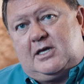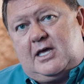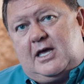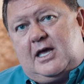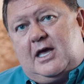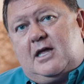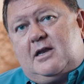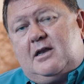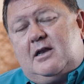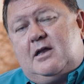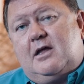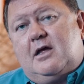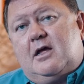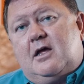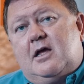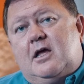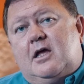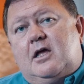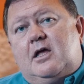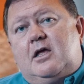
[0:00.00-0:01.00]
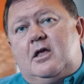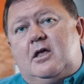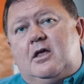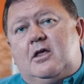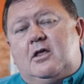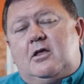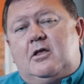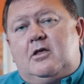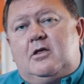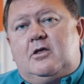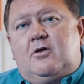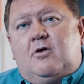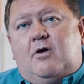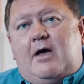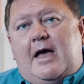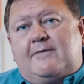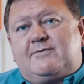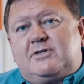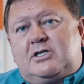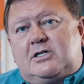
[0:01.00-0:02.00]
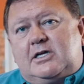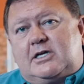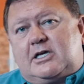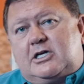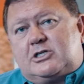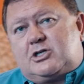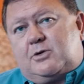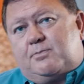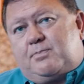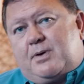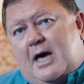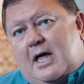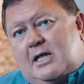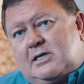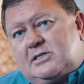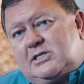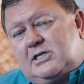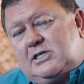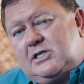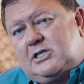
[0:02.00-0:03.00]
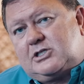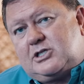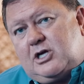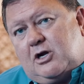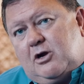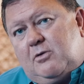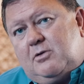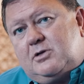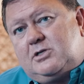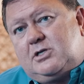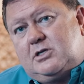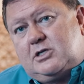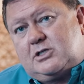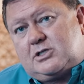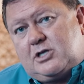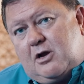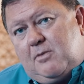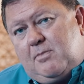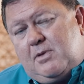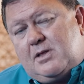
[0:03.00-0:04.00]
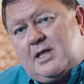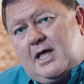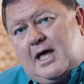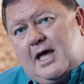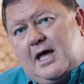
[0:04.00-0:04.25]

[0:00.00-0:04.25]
Again, you'll have to look at your policy to determine